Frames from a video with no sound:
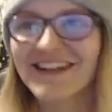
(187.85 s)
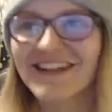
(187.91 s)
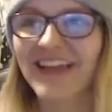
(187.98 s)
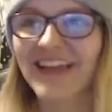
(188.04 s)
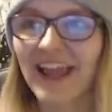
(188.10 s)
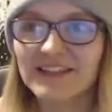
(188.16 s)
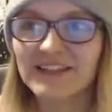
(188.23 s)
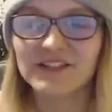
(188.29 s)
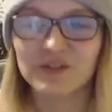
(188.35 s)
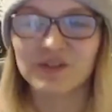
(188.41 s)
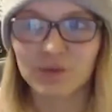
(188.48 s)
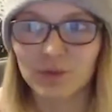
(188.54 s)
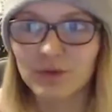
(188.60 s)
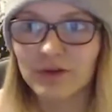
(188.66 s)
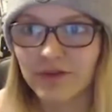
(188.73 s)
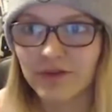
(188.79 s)
cater to
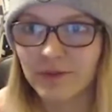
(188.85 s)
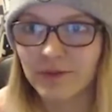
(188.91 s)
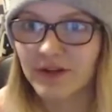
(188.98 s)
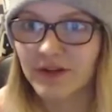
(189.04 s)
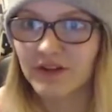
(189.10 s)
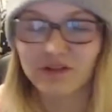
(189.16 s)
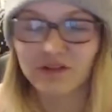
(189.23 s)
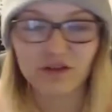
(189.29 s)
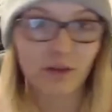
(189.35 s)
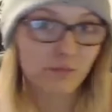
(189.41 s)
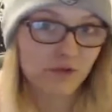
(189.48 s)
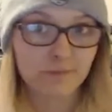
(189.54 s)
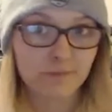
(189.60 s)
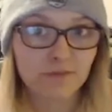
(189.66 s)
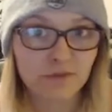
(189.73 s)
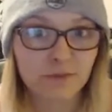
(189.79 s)
all of them, because some
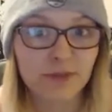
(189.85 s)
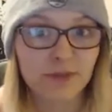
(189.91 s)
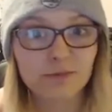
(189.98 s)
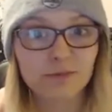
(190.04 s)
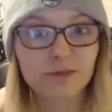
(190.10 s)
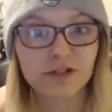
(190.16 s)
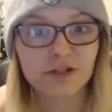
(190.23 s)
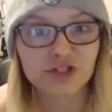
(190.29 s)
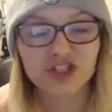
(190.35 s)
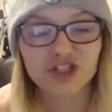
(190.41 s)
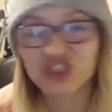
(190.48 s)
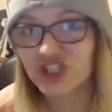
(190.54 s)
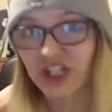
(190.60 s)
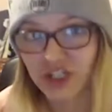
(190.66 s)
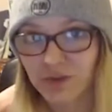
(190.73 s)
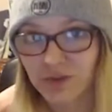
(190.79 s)
types of people are just
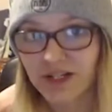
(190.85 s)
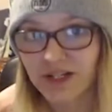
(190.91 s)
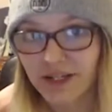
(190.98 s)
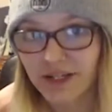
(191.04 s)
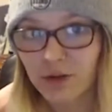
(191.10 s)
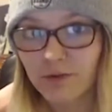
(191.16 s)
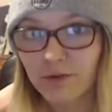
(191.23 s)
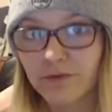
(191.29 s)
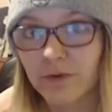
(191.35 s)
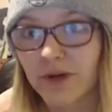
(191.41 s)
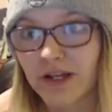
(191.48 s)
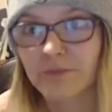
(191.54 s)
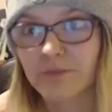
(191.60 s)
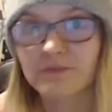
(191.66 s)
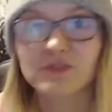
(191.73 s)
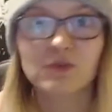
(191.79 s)
genuinely awful,
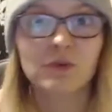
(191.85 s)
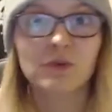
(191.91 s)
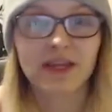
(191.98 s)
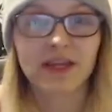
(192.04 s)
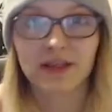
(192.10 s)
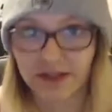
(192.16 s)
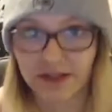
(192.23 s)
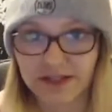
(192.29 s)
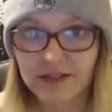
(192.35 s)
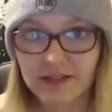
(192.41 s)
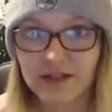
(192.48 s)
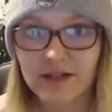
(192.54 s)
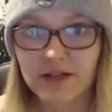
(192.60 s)
and I'm talking, like,